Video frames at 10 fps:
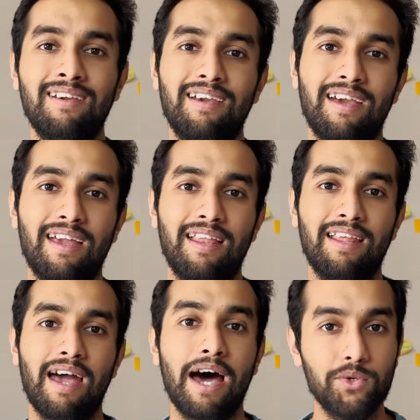and
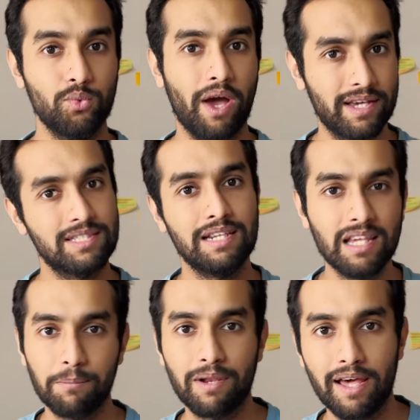how to actually
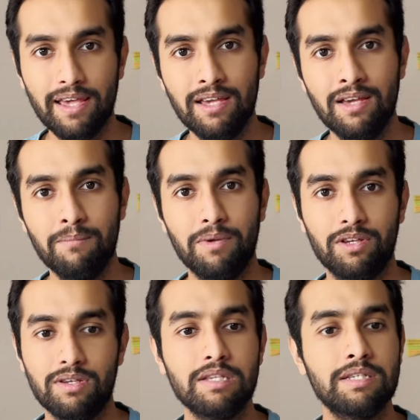apply,
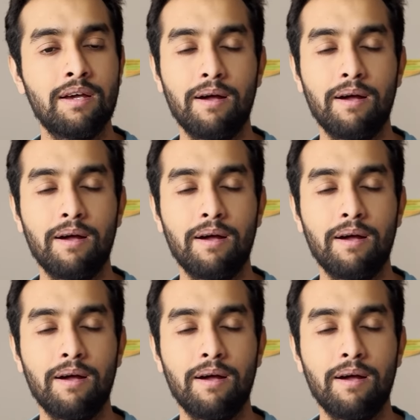because